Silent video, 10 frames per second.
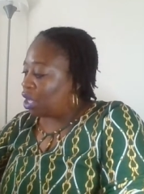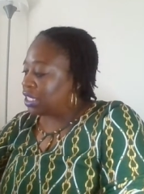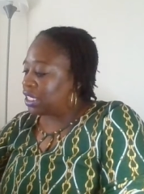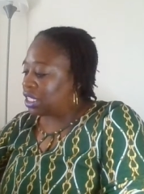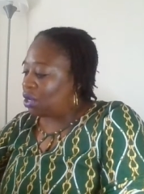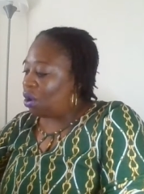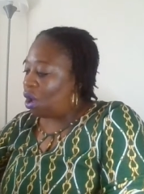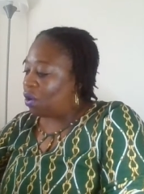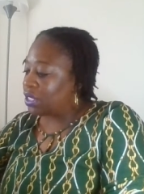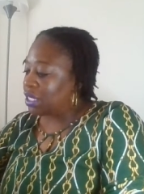still
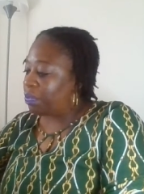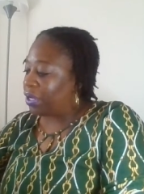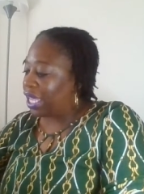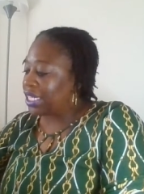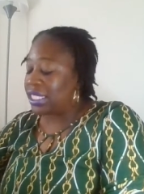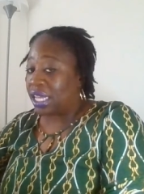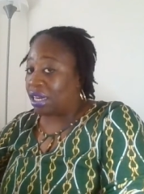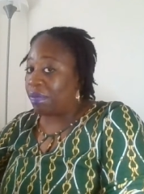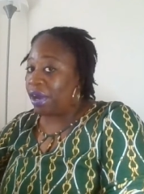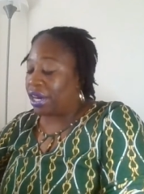holds a place in
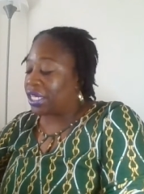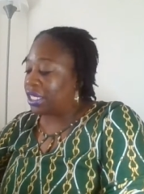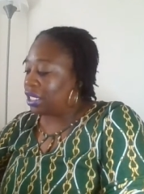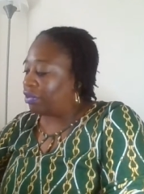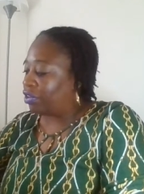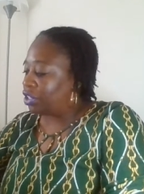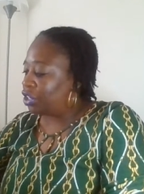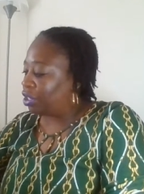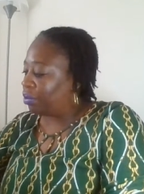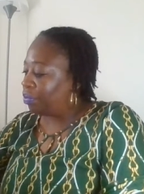American
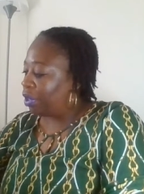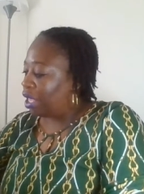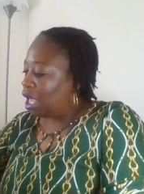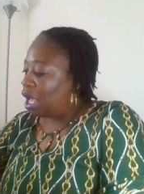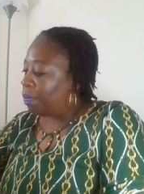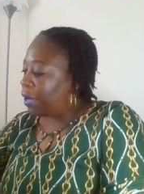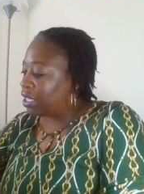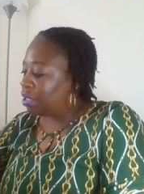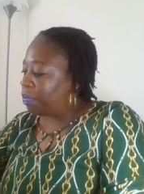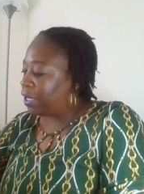literature,
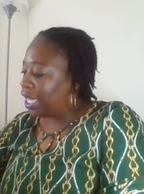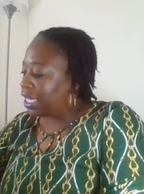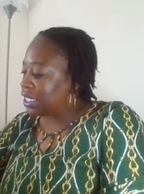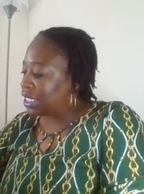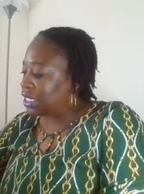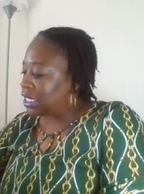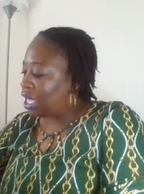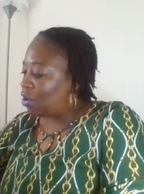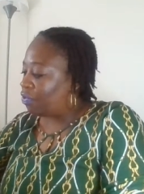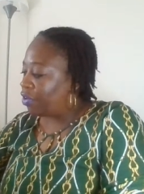but the place
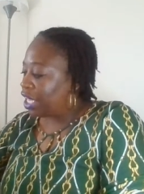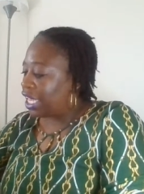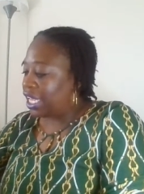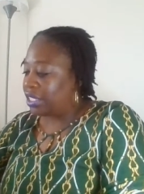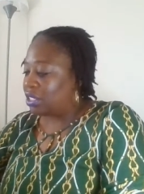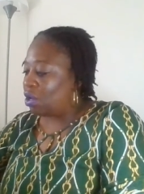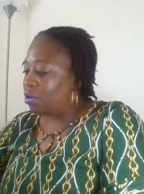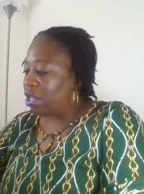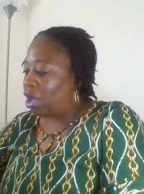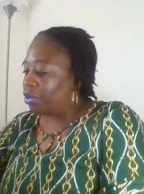itself is no
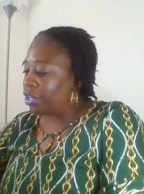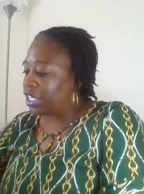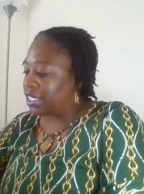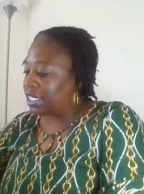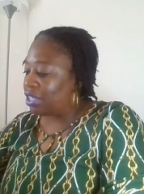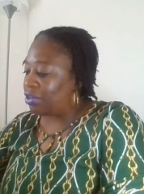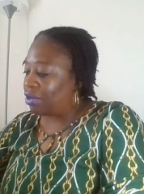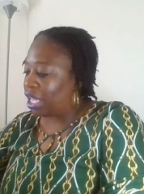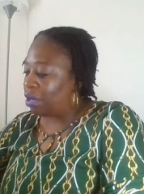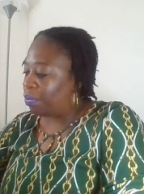longer
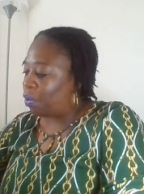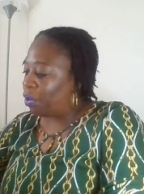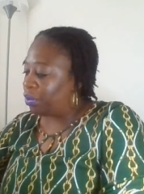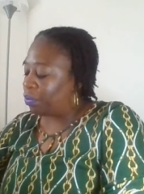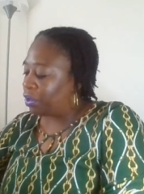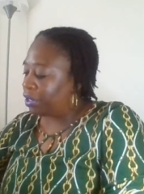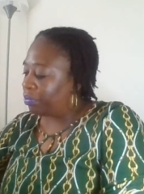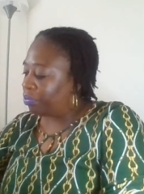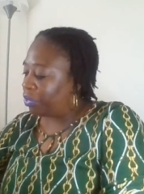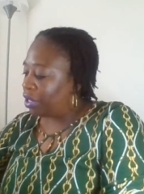considered an important
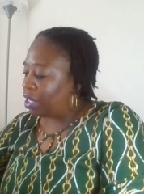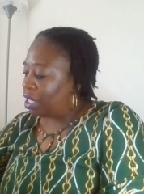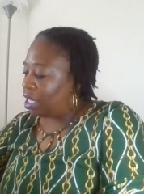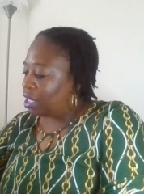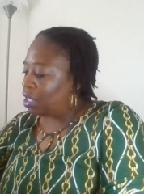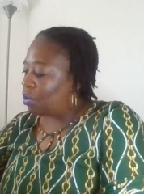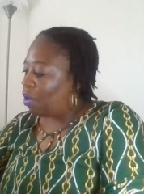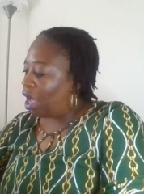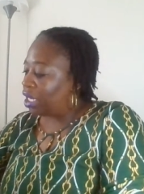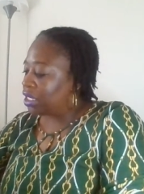one. The
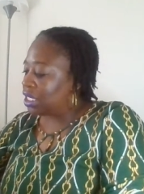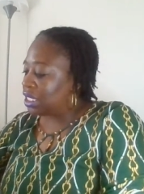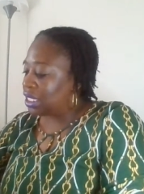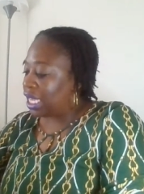qualities